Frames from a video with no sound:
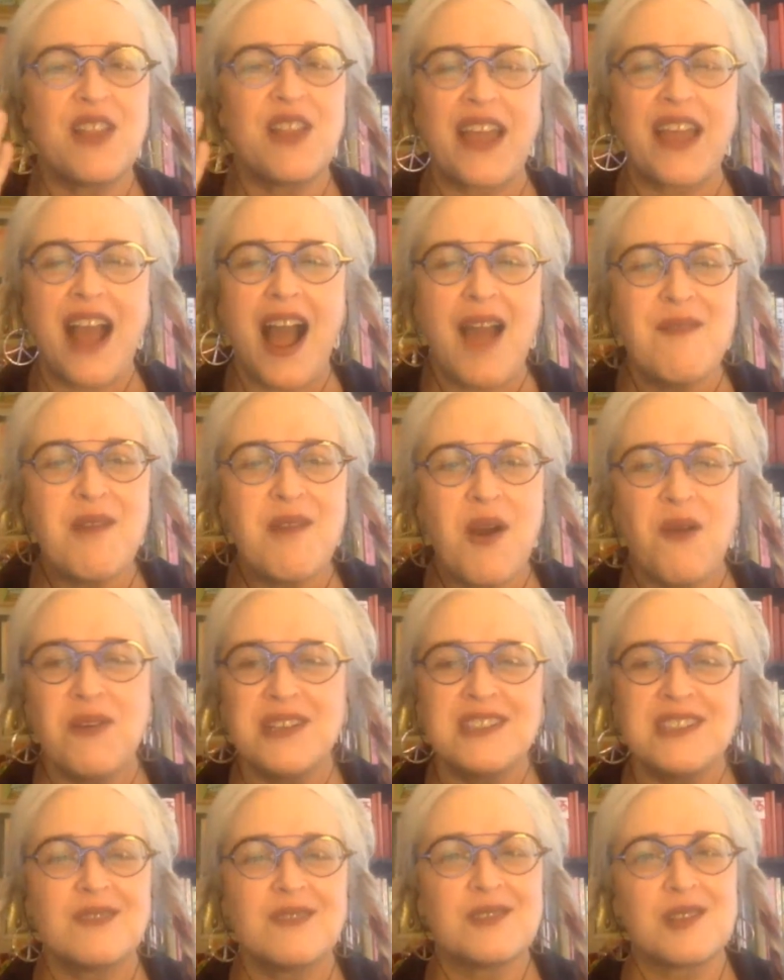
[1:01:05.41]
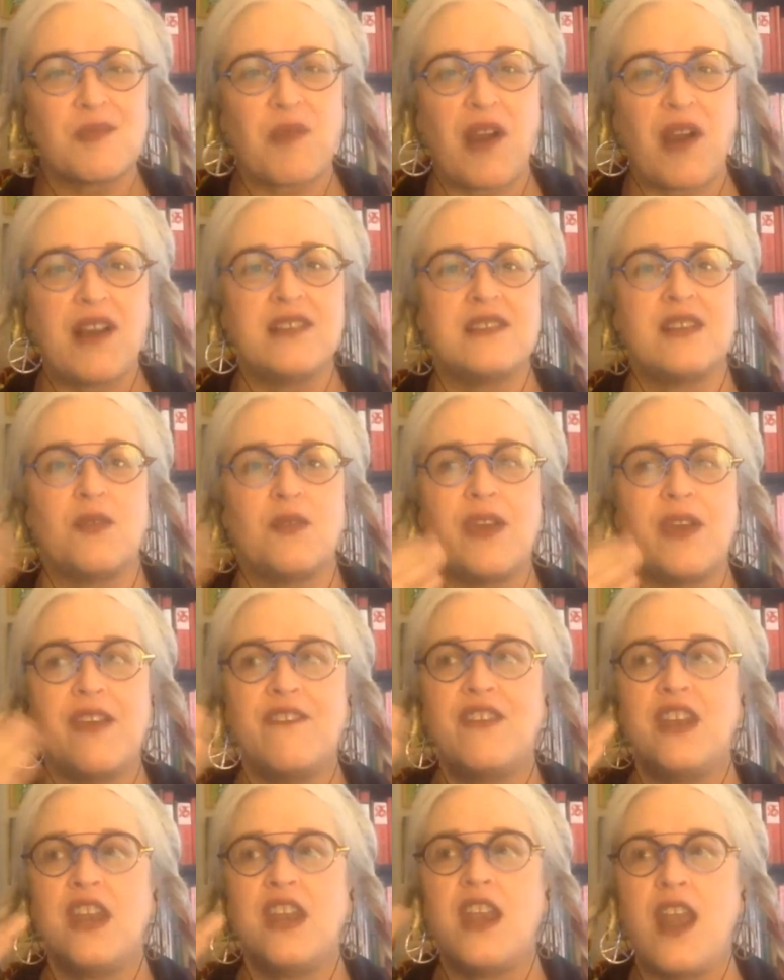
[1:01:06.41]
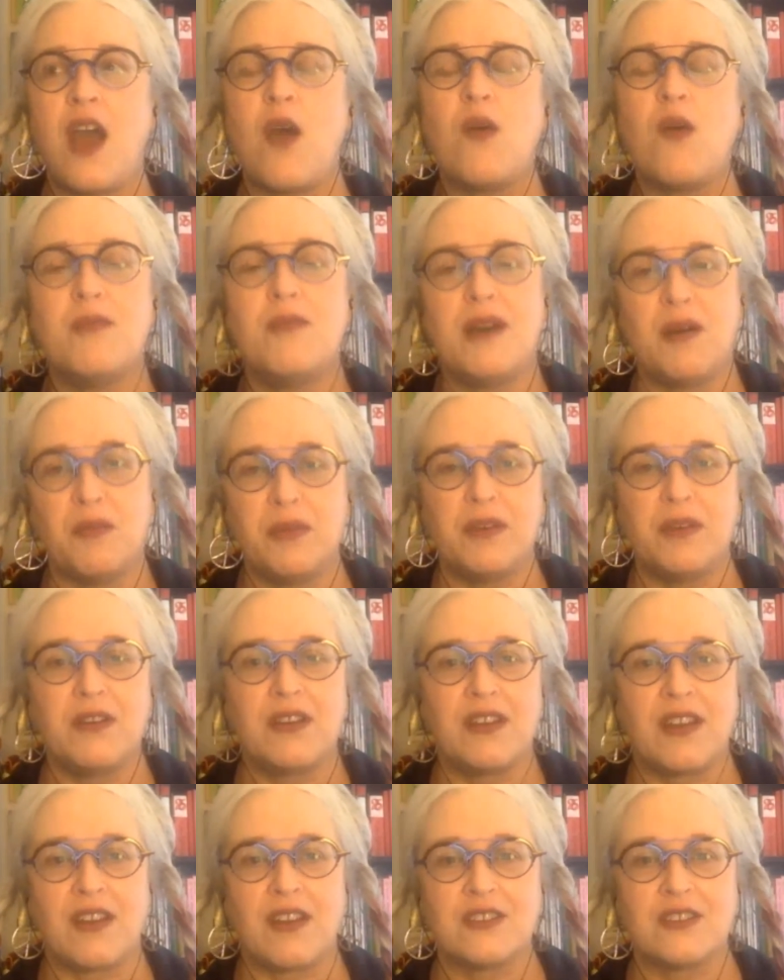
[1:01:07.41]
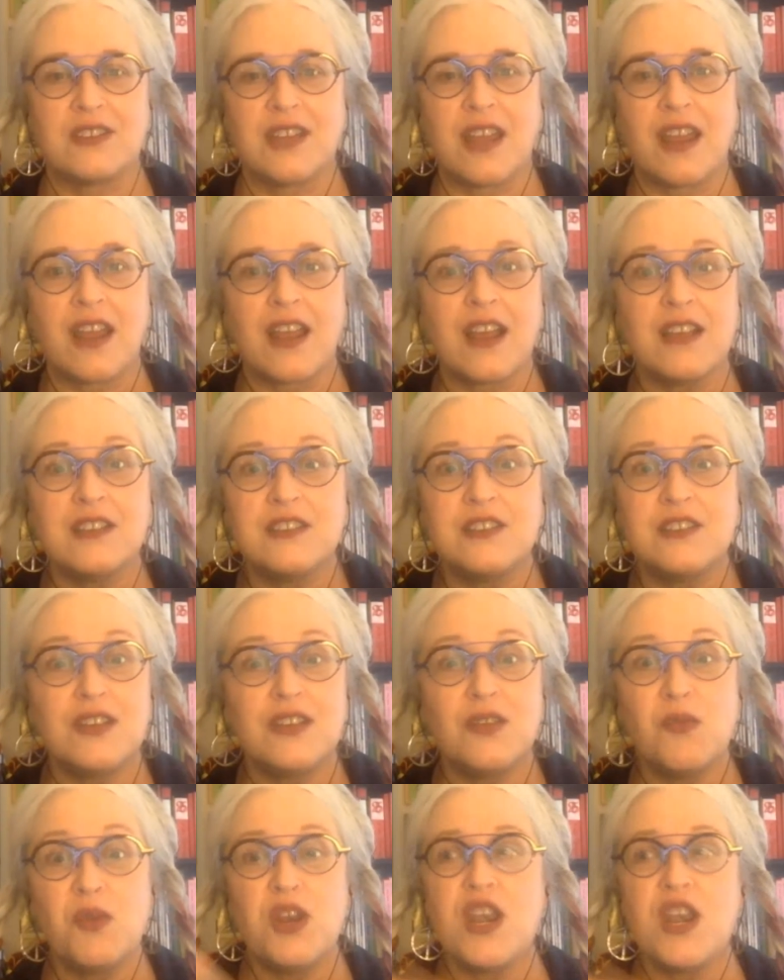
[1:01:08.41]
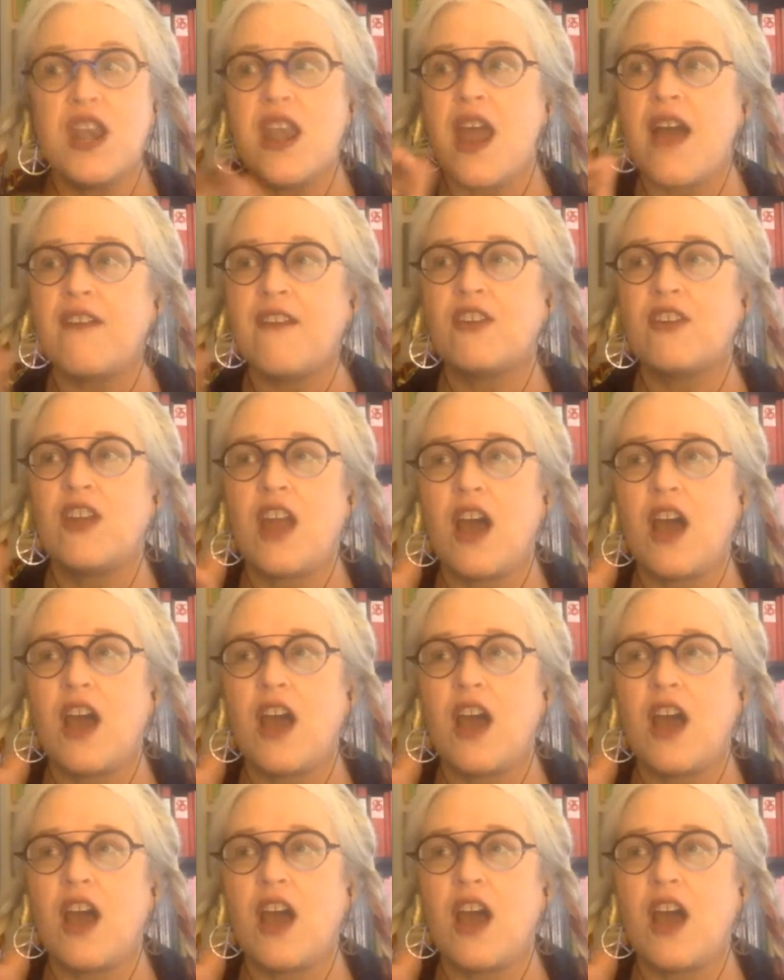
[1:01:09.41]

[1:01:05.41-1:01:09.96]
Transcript: Like, I'm always so surprised that we even know about billionaires. Like, because you would never know.